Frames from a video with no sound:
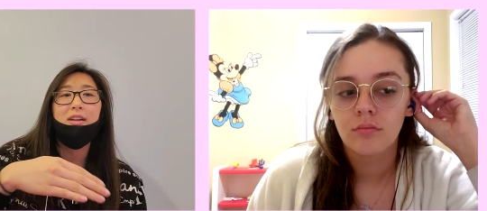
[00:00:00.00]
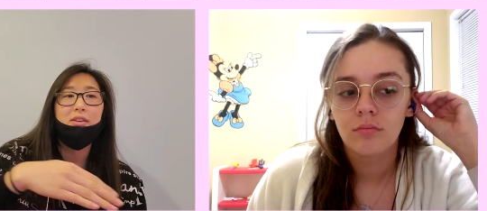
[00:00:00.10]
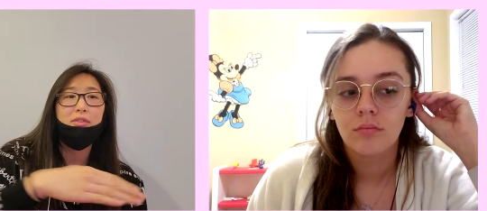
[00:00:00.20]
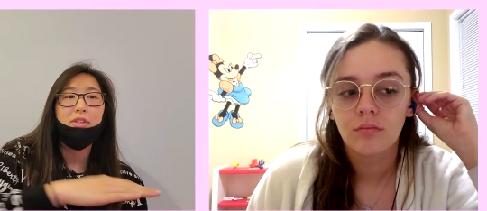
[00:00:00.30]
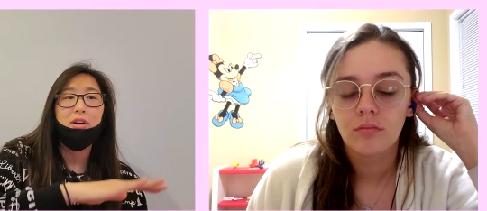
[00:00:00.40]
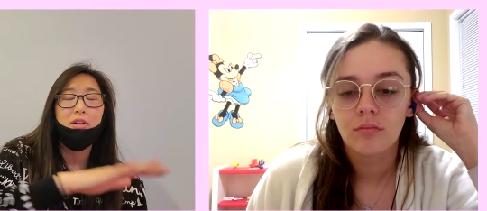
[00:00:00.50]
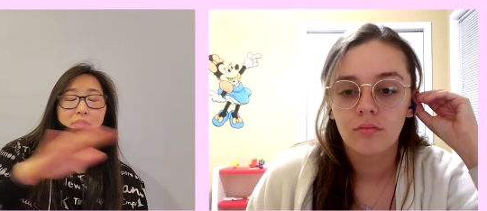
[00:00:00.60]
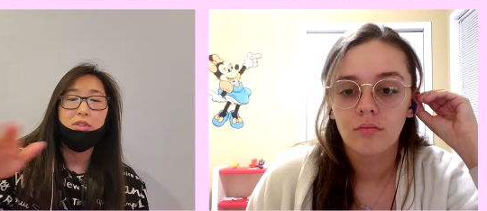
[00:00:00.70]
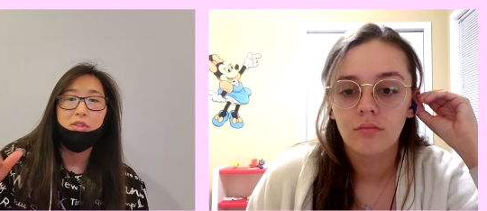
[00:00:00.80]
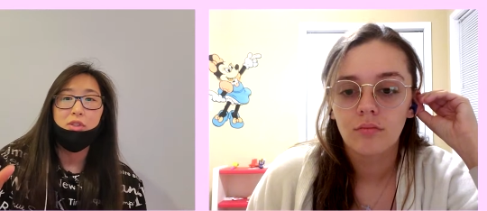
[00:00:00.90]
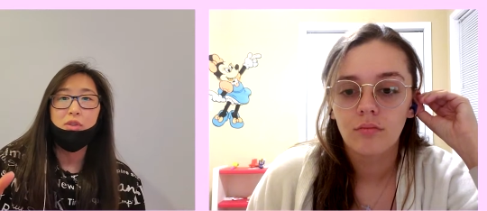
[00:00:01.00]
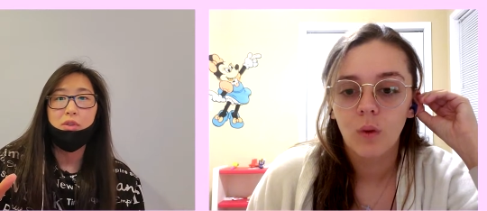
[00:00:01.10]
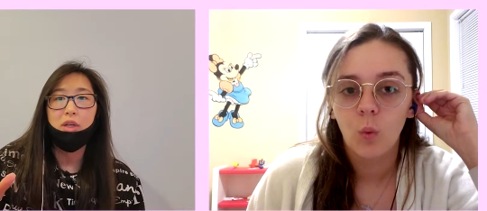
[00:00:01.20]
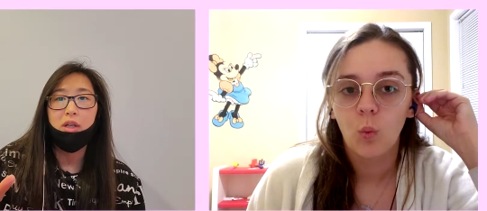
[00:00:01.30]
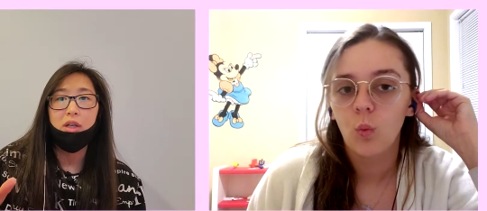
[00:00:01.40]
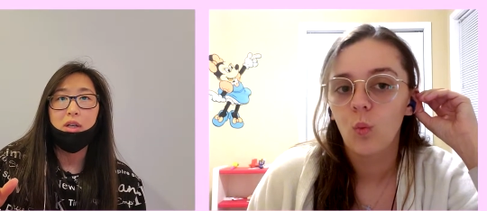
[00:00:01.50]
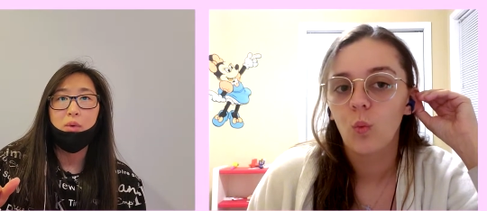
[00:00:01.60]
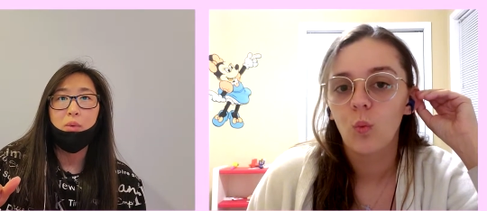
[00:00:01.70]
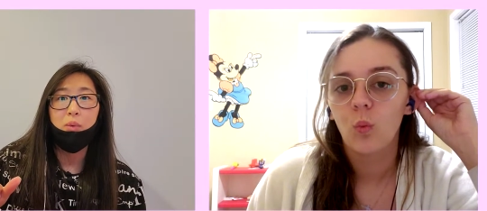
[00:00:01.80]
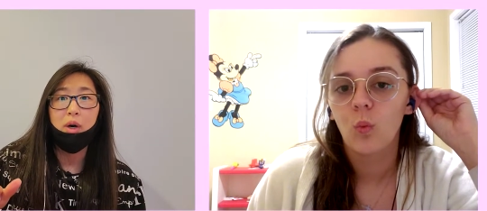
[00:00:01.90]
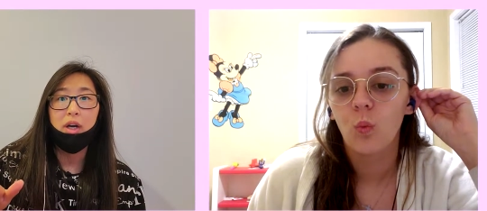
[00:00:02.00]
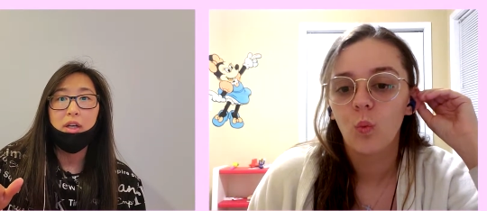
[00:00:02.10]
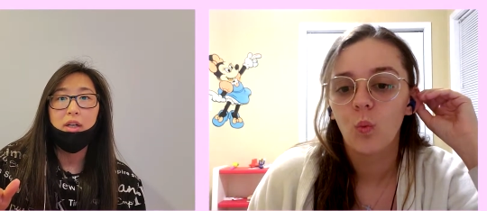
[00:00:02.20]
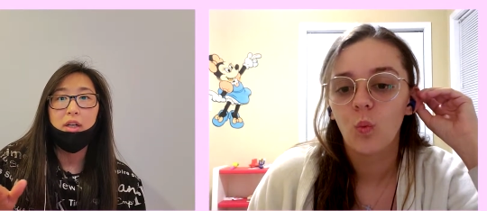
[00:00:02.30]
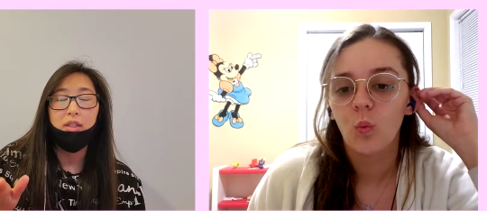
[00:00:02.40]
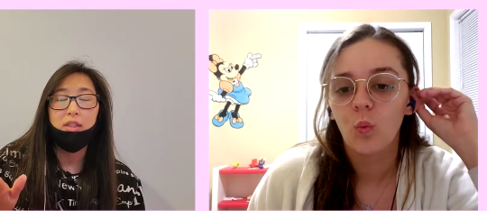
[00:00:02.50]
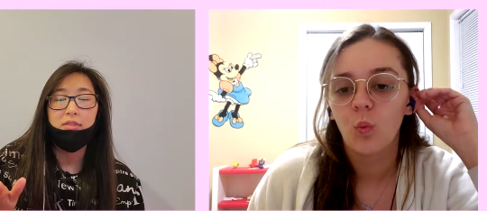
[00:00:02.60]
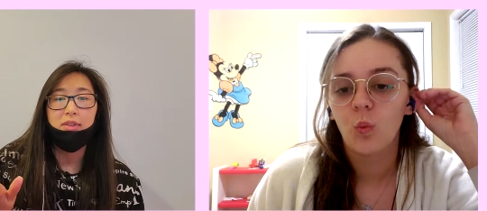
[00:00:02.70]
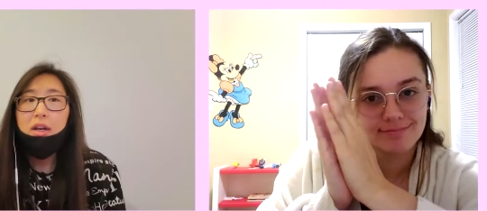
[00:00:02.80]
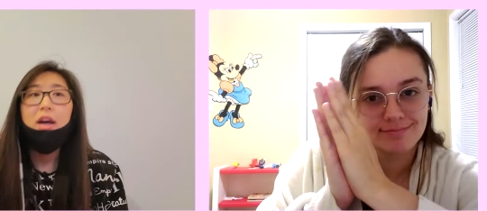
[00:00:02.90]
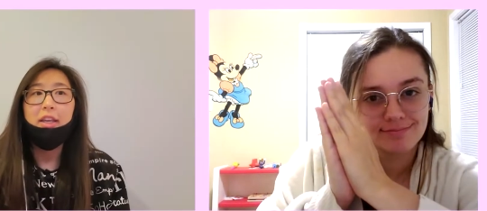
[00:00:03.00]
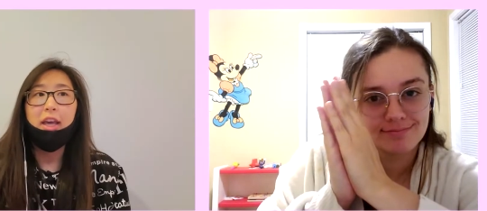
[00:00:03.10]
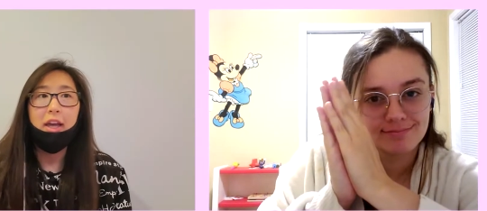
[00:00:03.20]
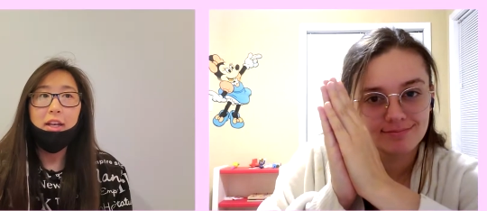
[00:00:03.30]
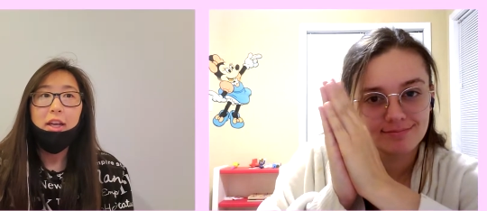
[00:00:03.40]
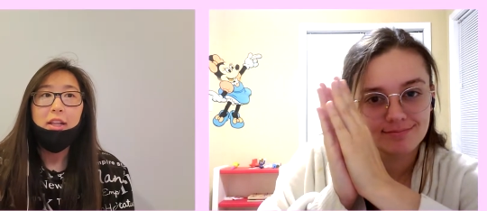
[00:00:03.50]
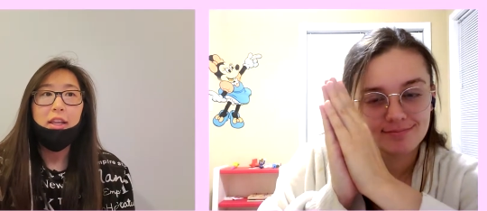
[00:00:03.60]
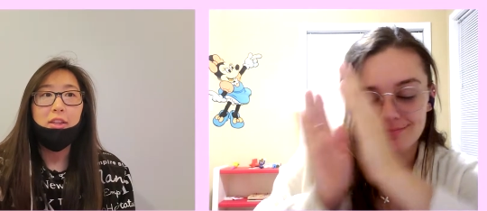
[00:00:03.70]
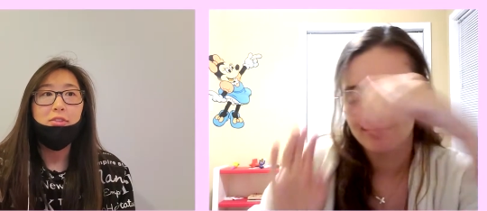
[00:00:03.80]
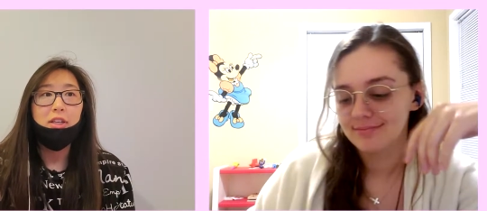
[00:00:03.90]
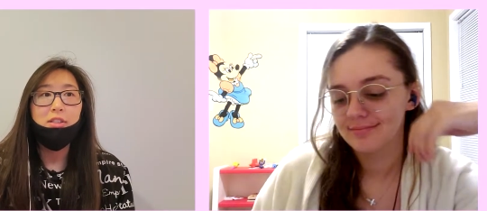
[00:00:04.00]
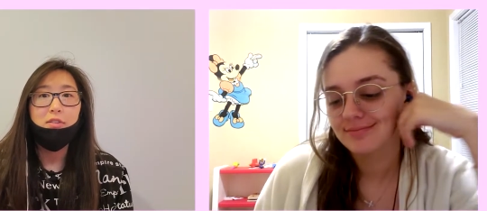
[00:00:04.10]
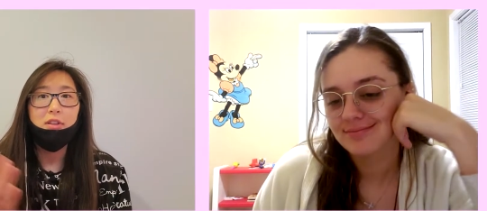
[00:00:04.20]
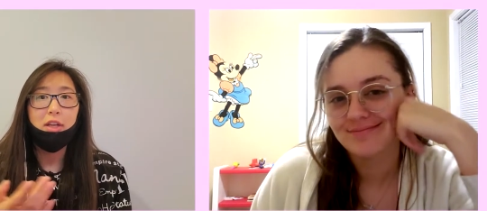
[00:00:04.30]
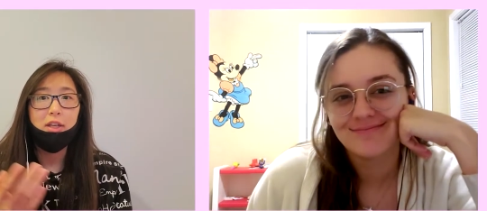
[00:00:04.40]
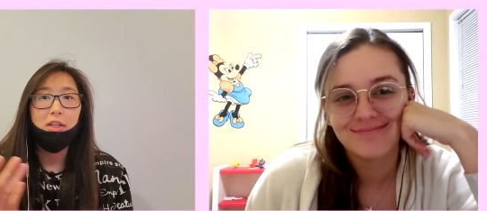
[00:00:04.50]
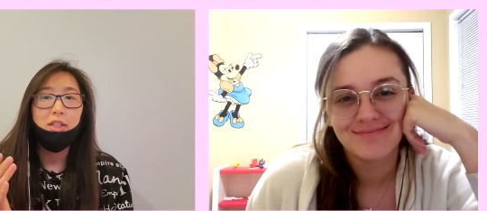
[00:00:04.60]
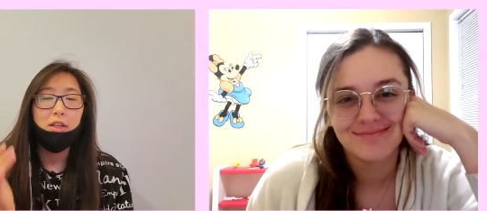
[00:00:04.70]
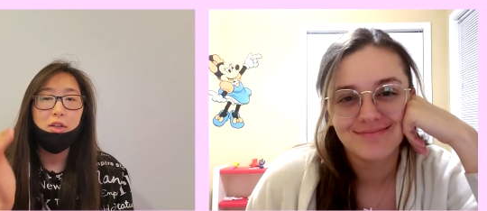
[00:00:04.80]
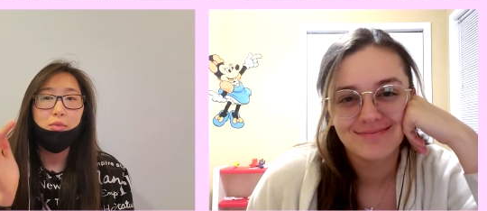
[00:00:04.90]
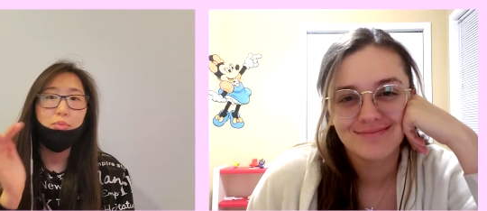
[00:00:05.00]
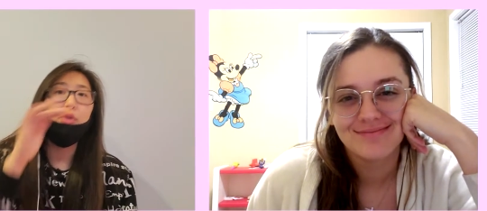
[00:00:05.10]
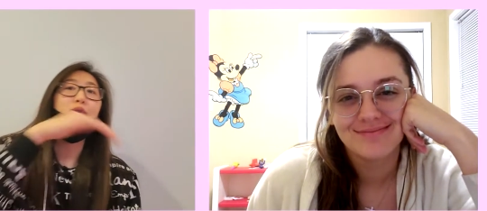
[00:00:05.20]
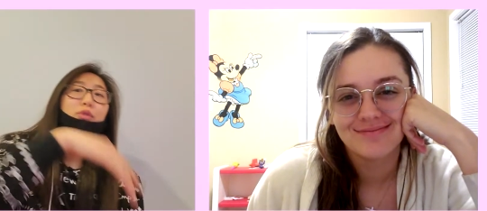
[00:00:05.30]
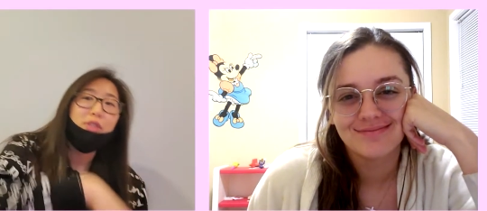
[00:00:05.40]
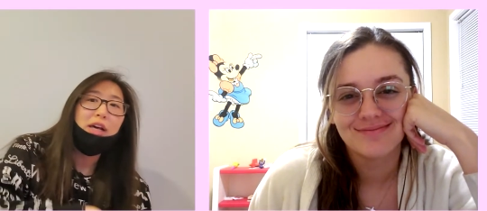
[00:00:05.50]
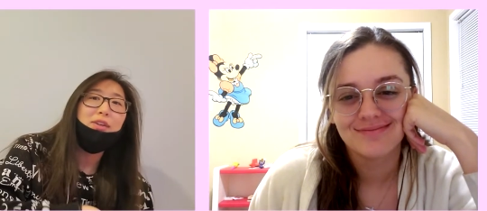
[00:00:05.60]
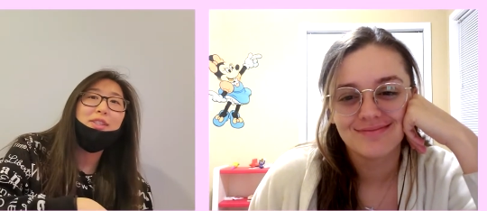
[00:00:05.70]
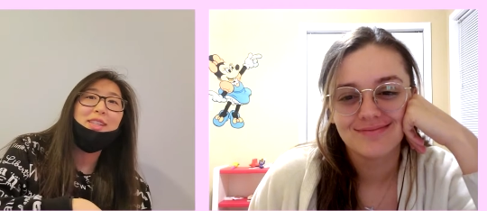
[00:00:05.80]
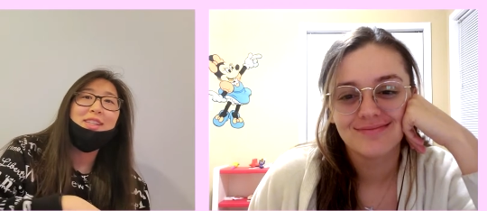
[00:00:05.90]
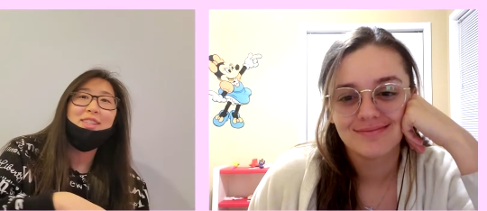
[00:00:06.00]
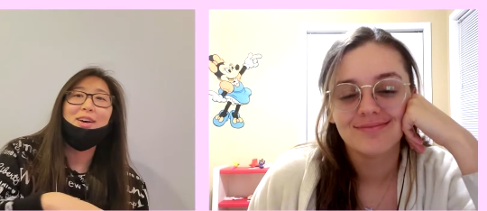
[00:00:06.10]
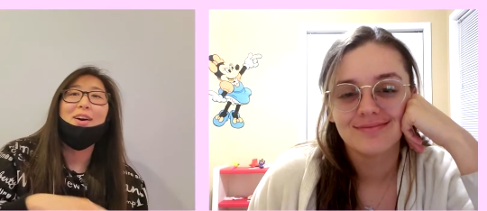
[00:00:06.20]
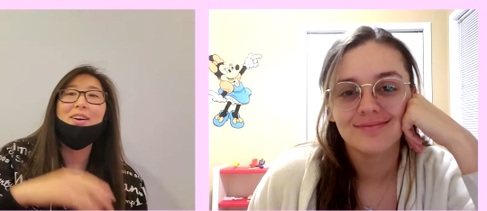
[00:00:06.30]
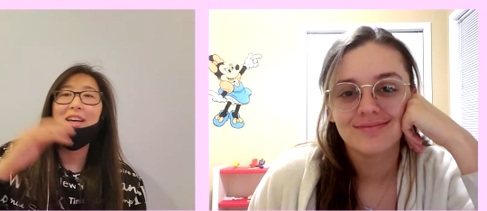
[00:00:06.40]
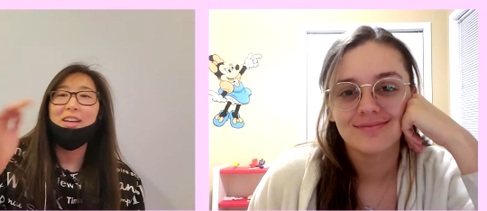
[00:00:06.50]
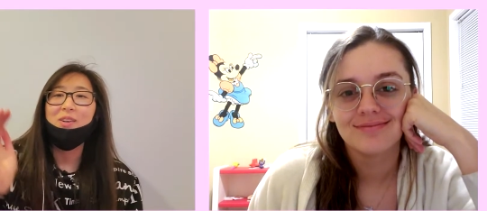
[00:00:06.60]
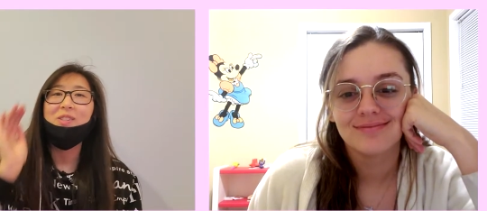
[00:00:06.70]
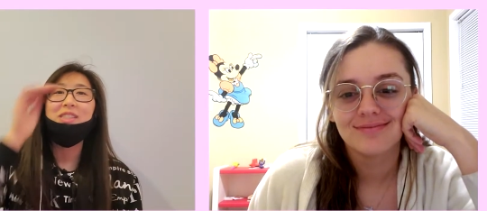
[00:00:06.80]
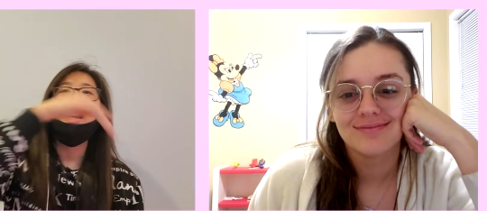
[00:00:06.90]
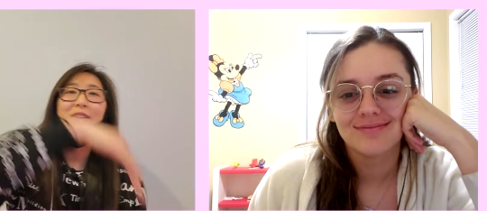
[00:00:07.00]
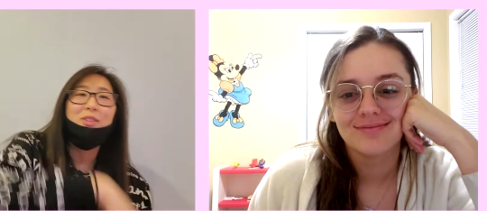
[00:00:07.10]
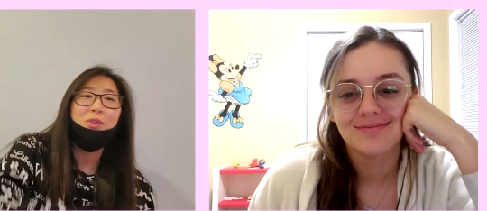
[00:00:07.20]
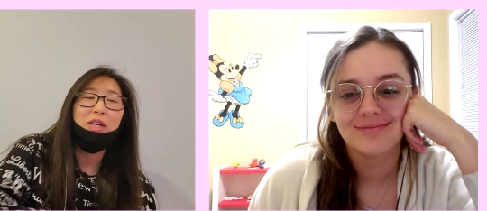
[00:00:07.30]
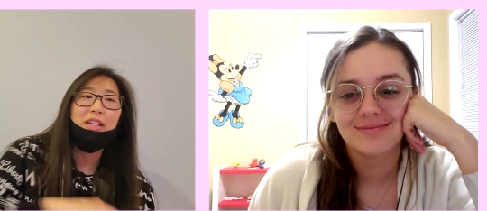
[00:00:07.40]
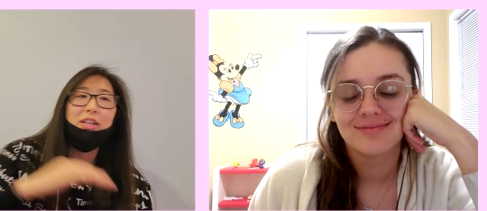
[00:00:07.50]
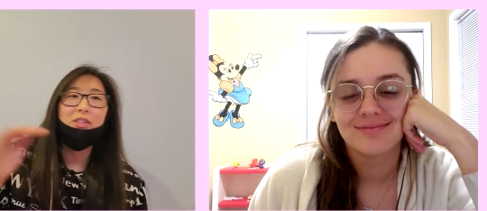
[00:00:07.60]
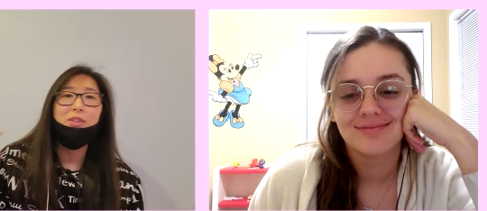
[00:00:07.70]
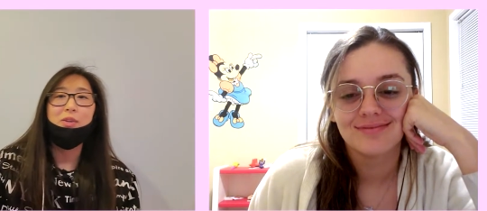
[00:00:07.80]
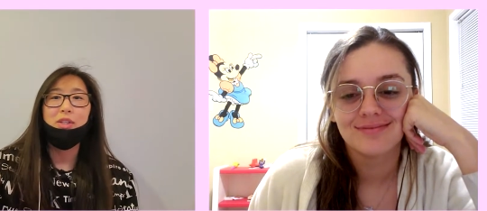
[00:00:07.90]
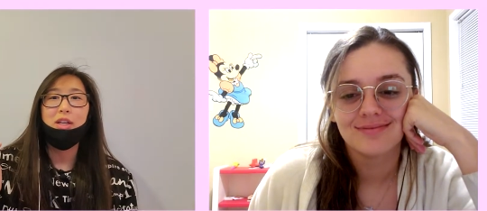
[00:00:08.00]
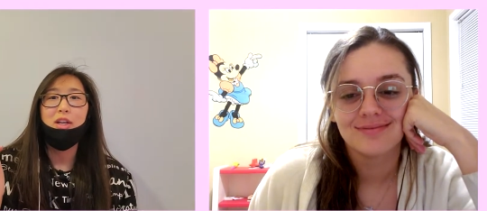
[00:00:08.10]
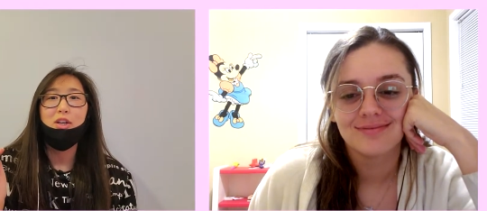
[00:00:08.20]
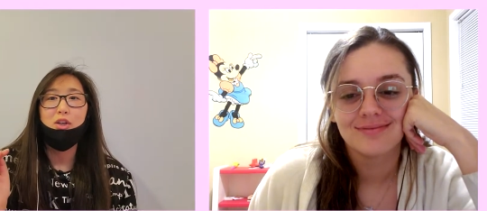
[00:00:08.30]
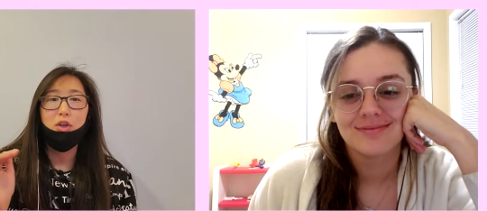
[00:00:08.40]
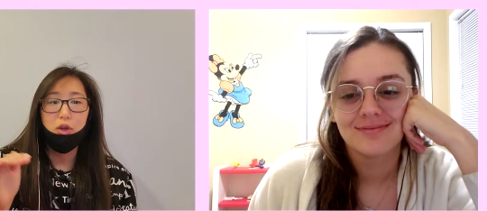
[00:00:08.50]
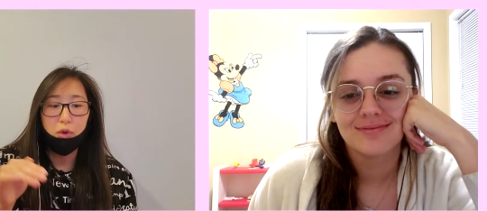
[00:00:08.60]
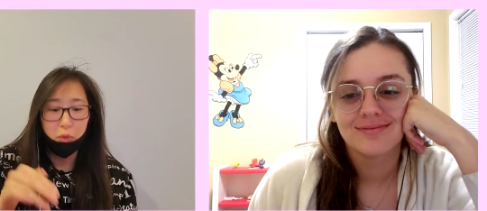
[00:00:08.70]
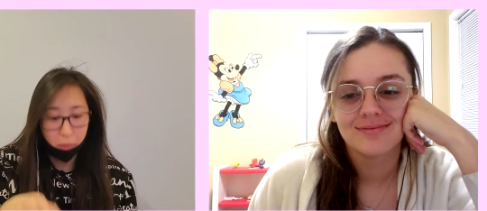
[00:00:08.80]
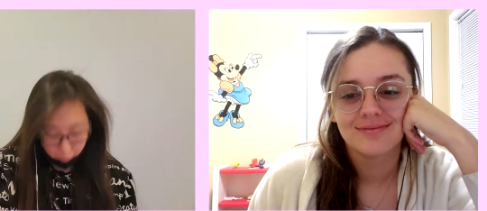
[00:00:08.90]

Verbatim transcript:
Speaker 1: resolves to a one, a D flat. Again, like the rest of the like techno boom sounds in the song, it goes down to it. So it goes like do.